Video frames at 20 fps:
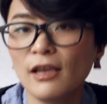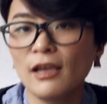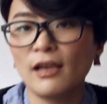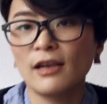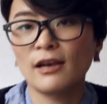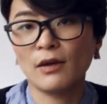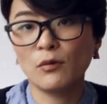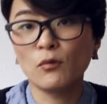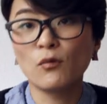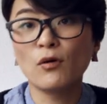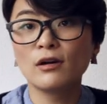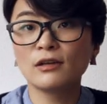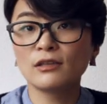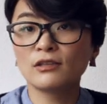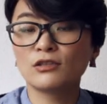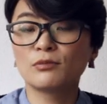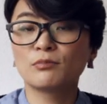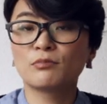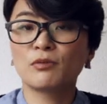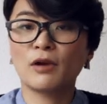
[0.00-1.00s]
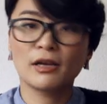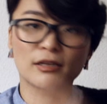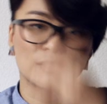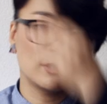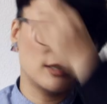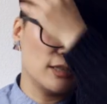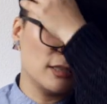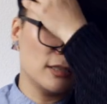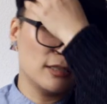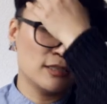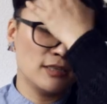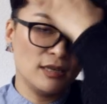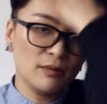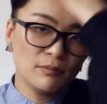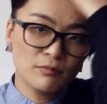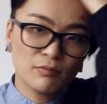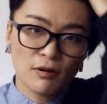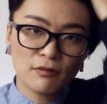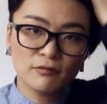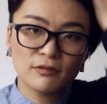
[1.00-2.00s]
And I wanted to practice the
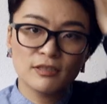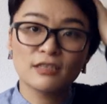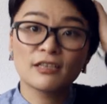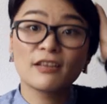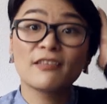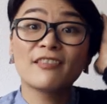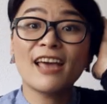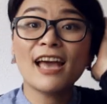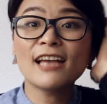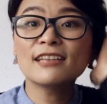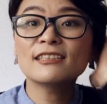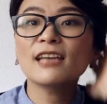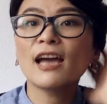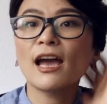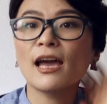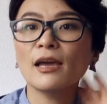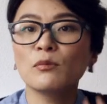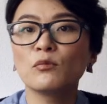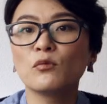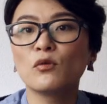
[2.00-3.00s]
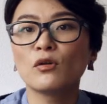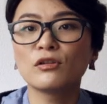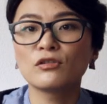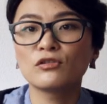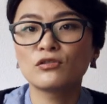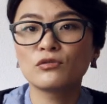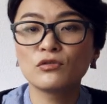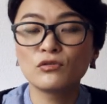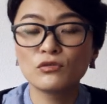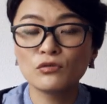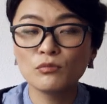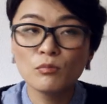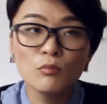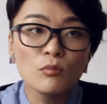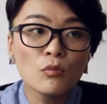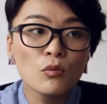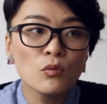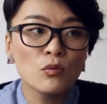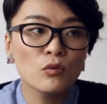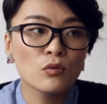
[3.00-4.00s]
improvisation. That time was
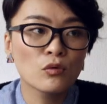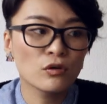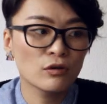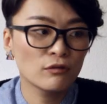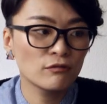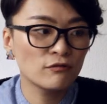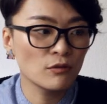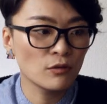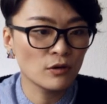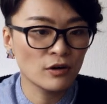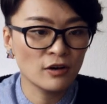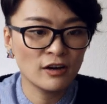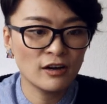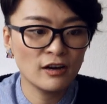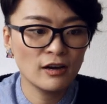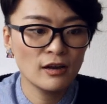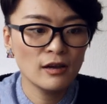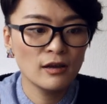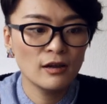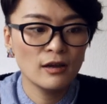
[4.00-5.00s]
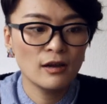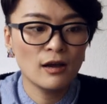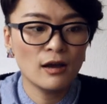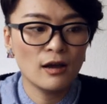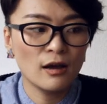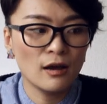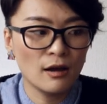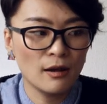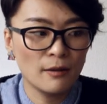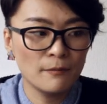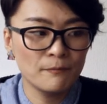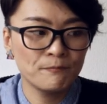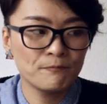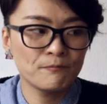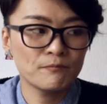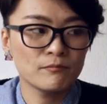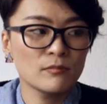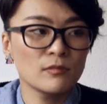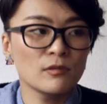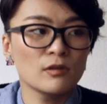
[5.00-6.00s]
more for
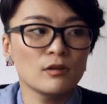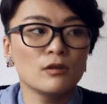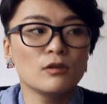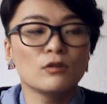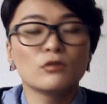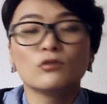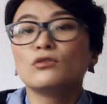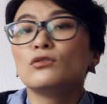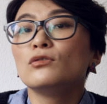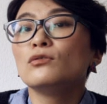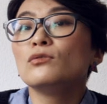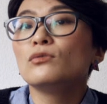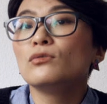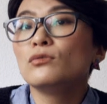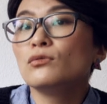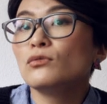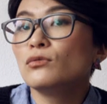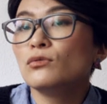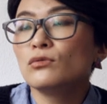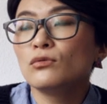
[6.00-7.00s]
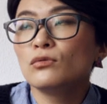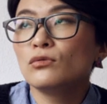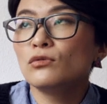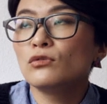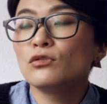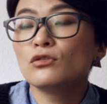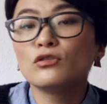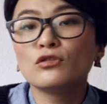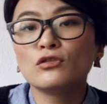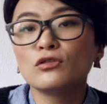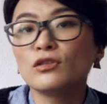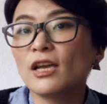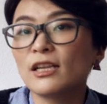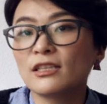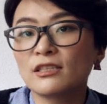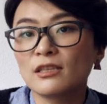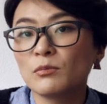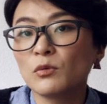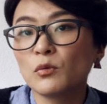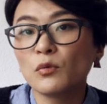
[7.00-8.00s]
to
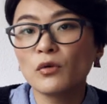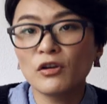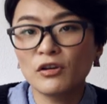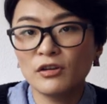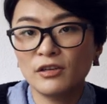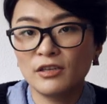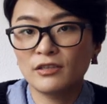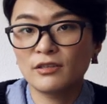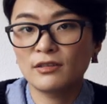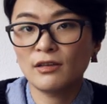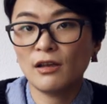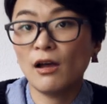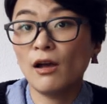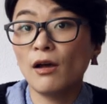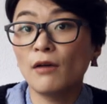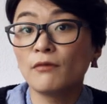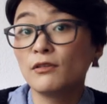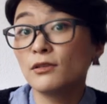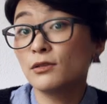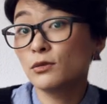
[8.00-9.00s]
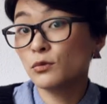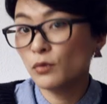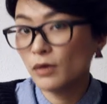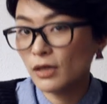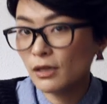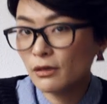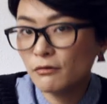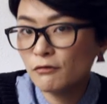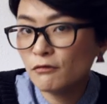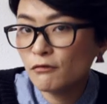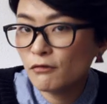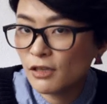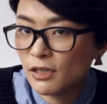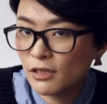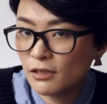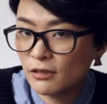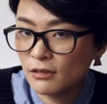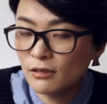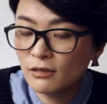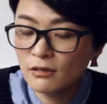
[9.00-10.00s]
get some awareness of the swing
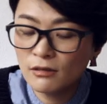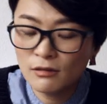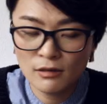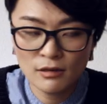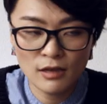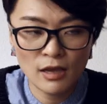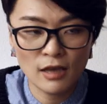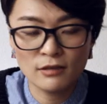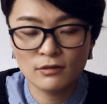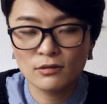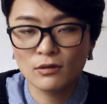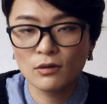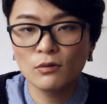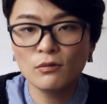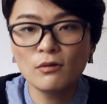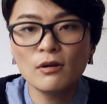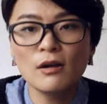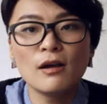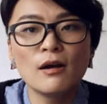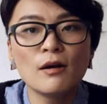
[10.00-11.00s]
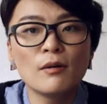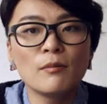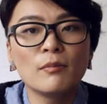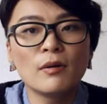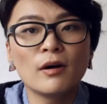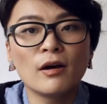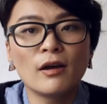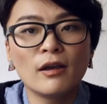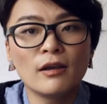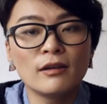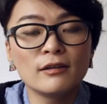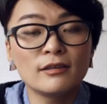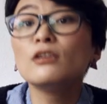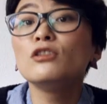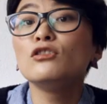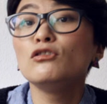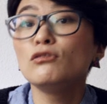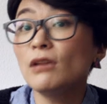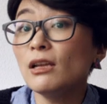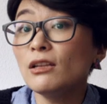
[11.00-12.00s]
feel and so, but
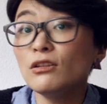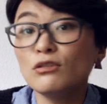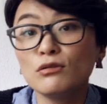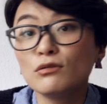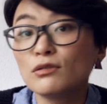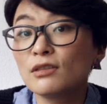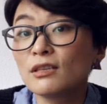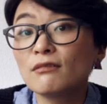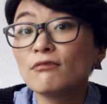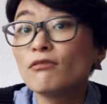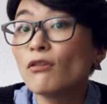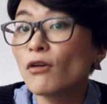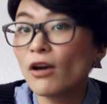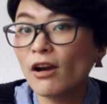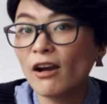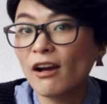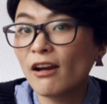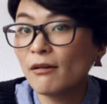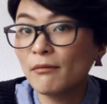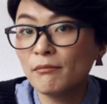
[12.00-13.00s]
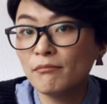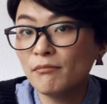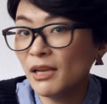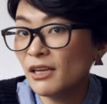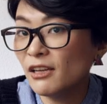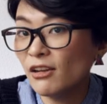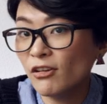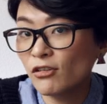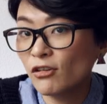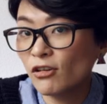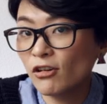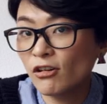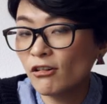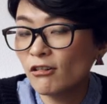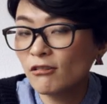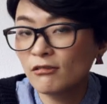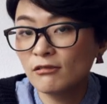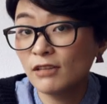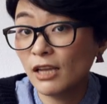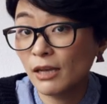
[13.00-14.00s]
you can use it for many
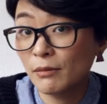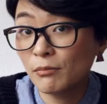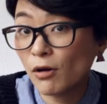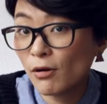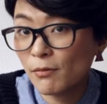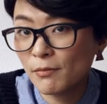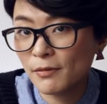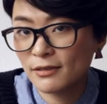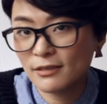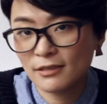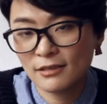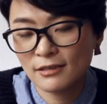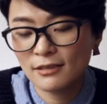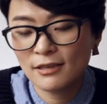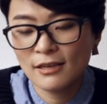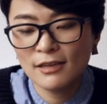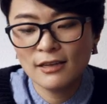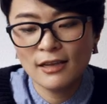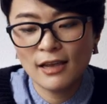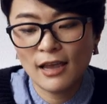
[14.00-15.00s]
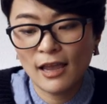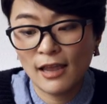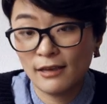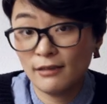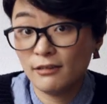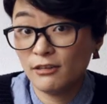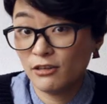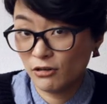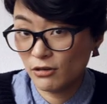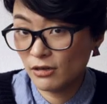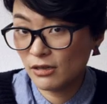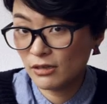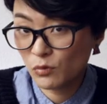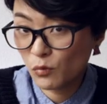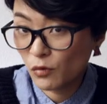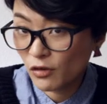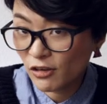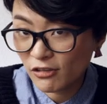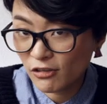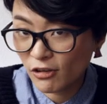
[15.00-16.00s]
other purpose. And here is
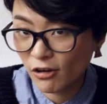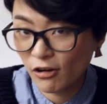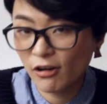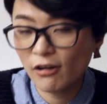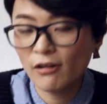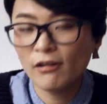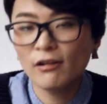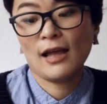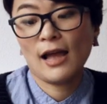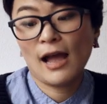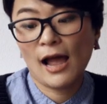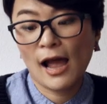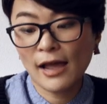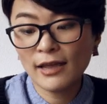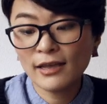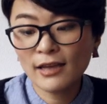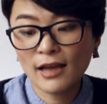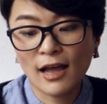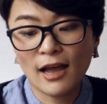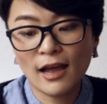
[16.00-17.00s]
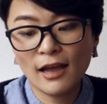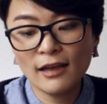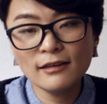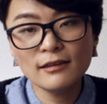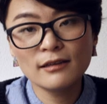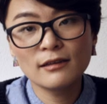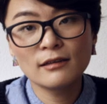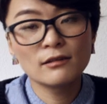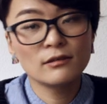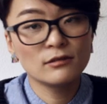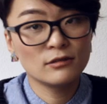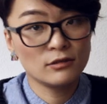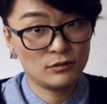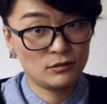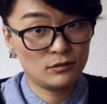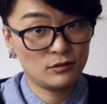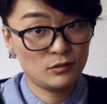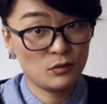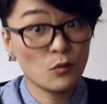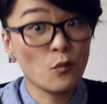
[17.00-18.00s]
one other. I got the
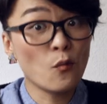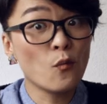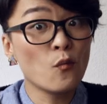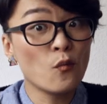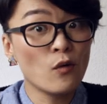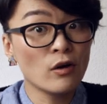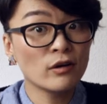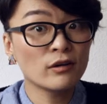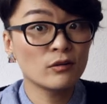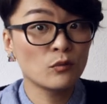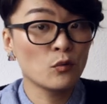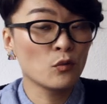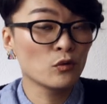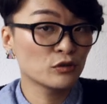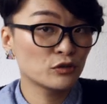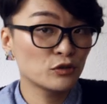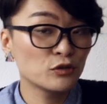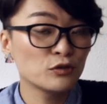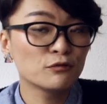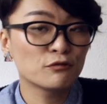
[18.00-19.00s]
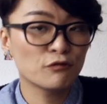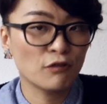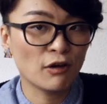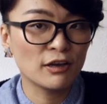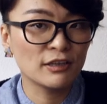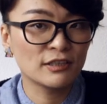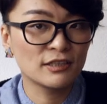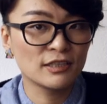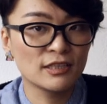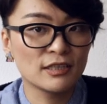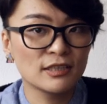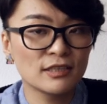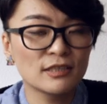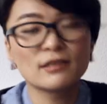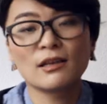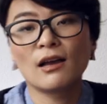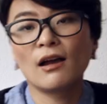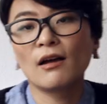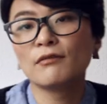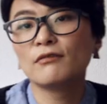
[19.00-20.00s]
1 or 2
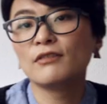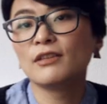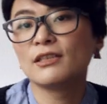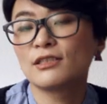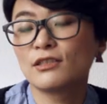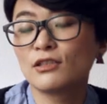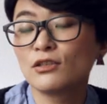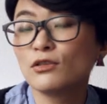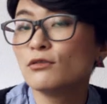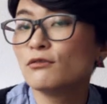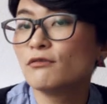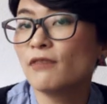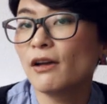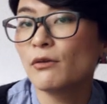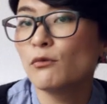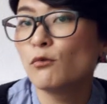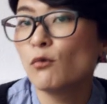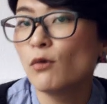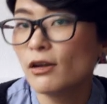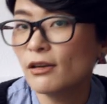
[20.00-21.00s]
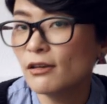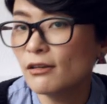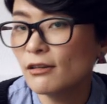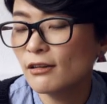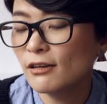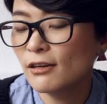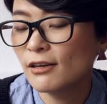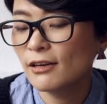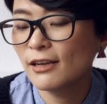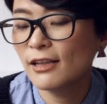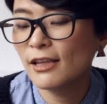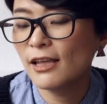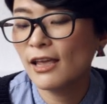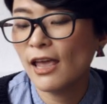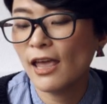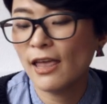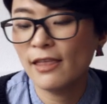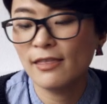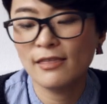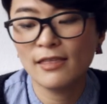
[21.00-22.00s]
phrases of this 2-5-1,
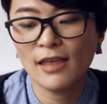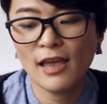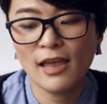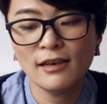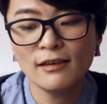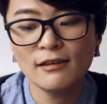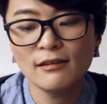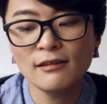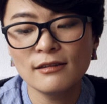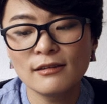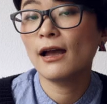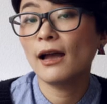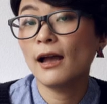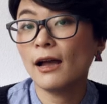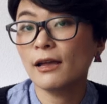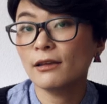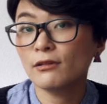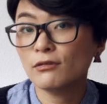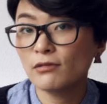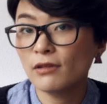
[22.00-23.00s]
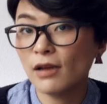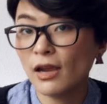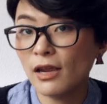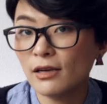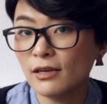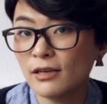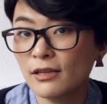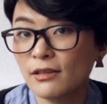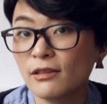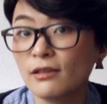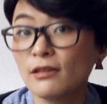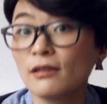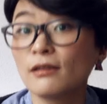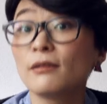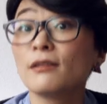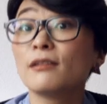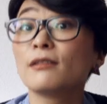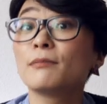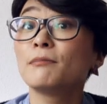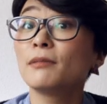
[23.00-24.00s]
and then I created
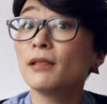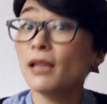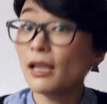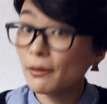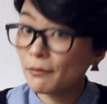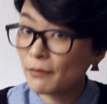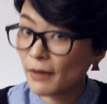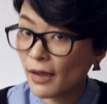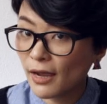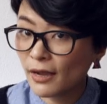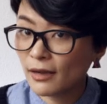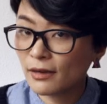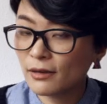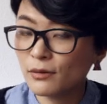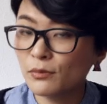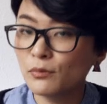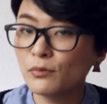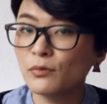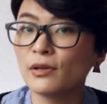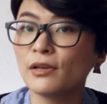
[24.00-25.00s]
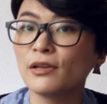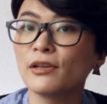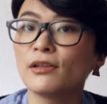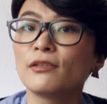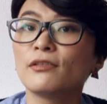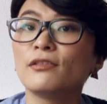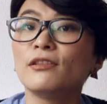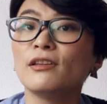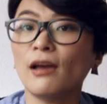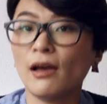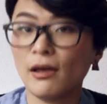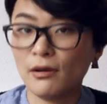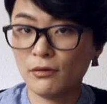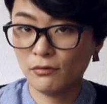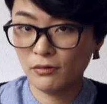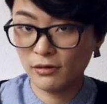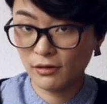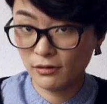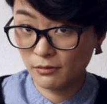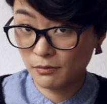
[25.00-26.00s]
the playback with the
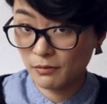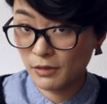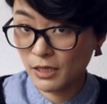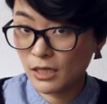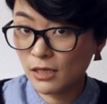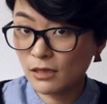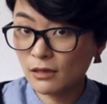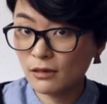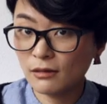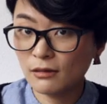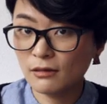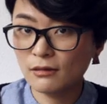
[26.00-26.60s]
aerial B.